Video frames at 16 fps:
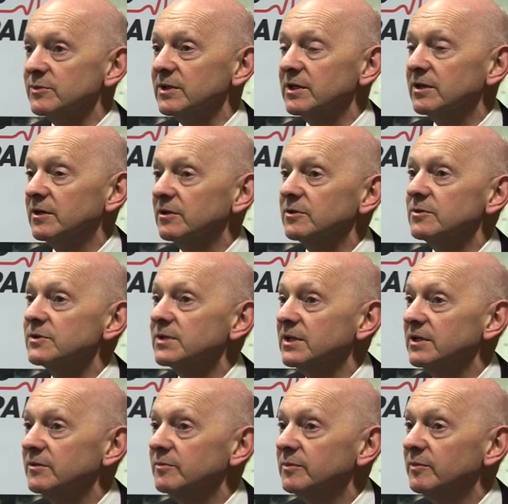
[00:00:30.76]
we can't lose
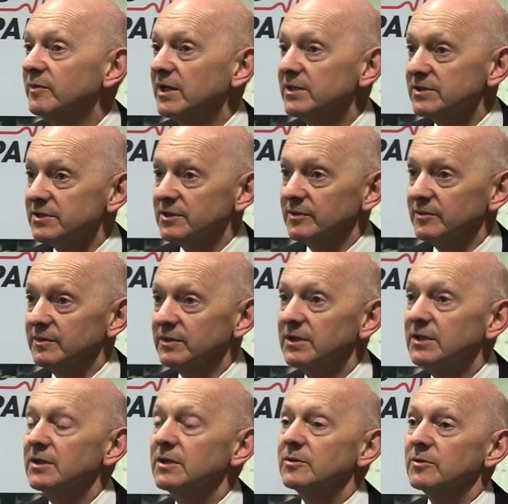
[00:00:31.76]
any momentum.
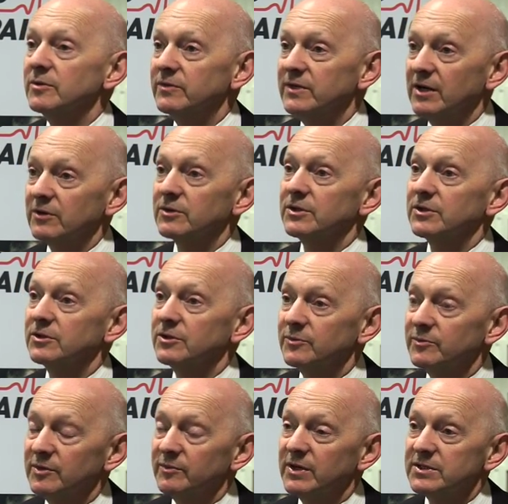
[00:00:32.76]
We've now got a
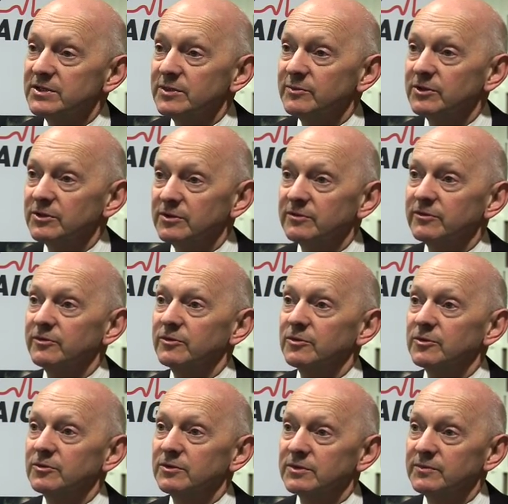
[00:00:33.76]
good momentum going
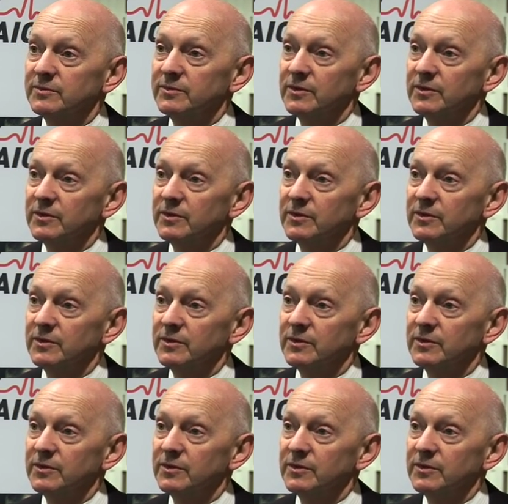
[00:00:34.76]
forward,